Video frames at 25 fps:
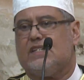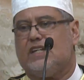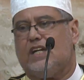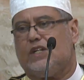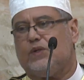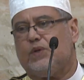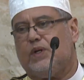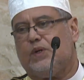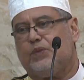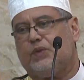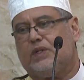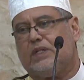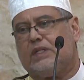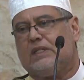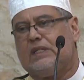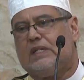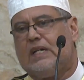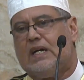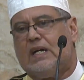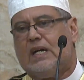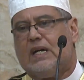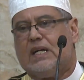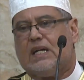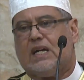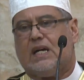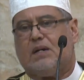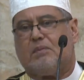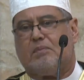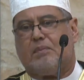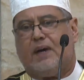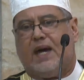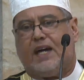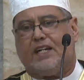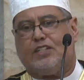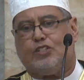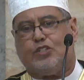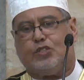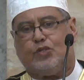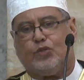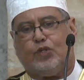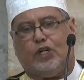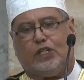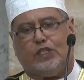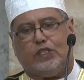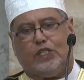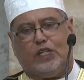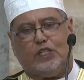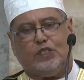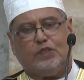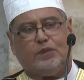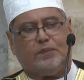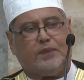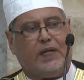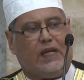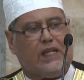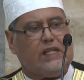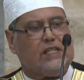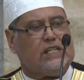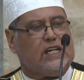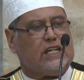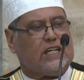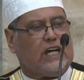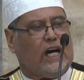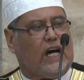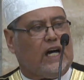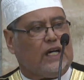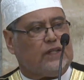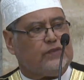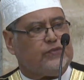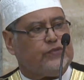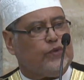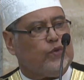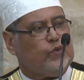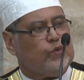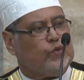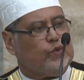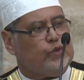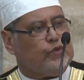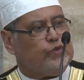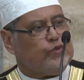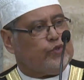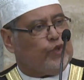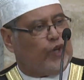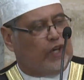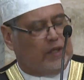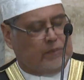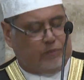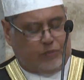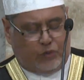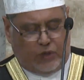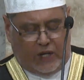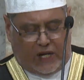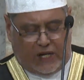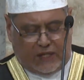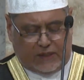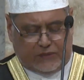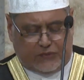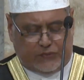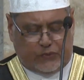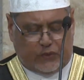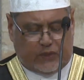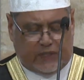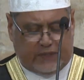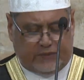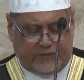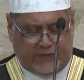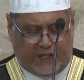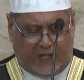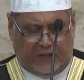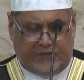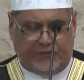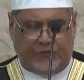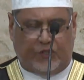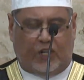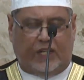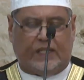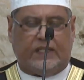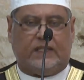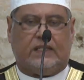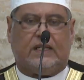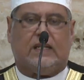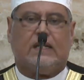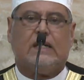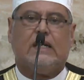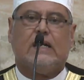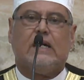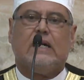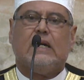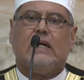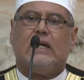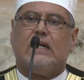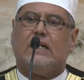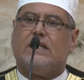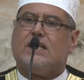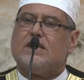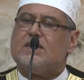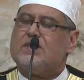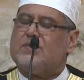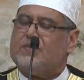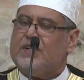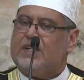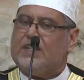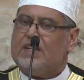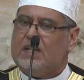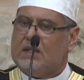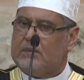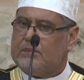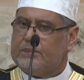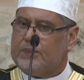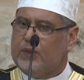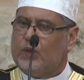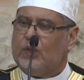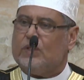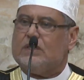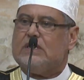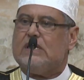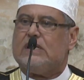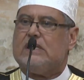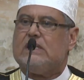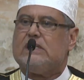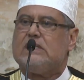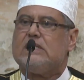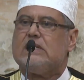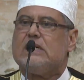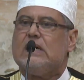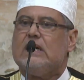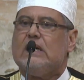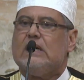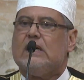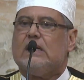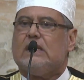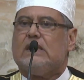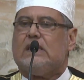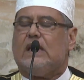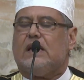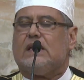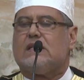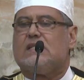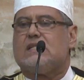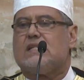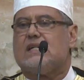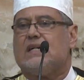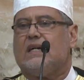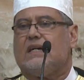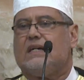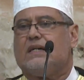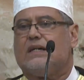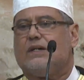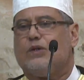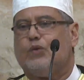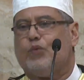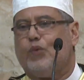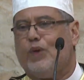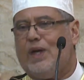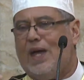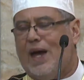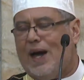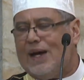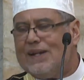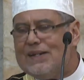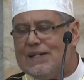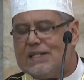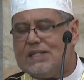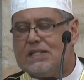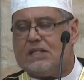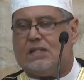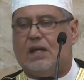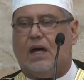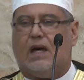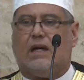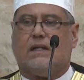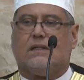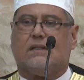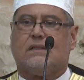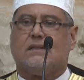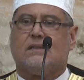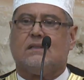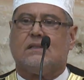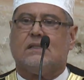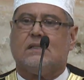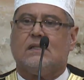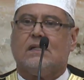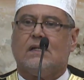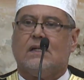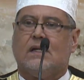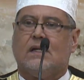and then we will come back to Allahumma innaka afuun tuhibbul afwa fa'afu anna. It is very important that we understand